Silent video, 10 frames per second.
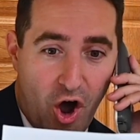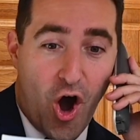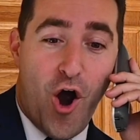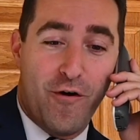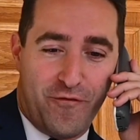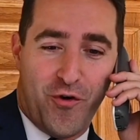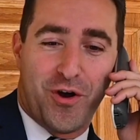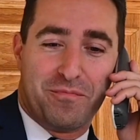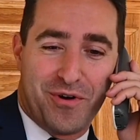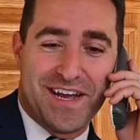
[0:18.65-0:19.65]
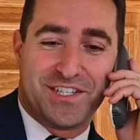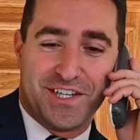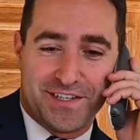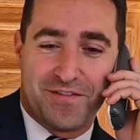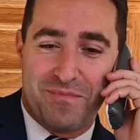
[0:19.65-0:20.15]
all four
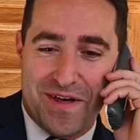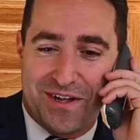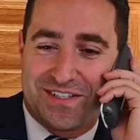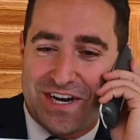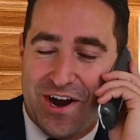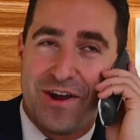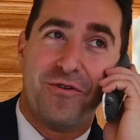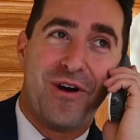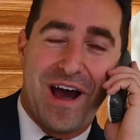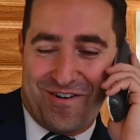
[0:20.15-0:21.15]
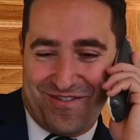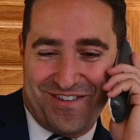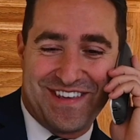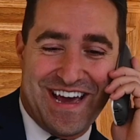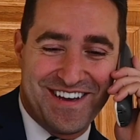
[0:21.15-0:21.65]
branches of the military. Wow.
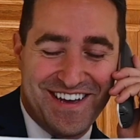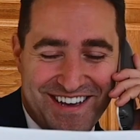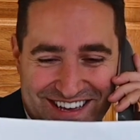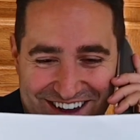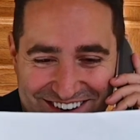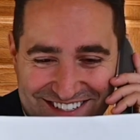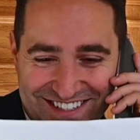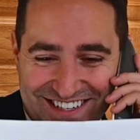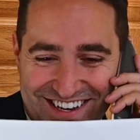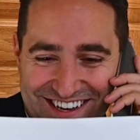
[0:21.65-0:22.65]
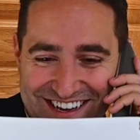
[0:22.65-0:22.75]
Yeah. Yeah, what is this?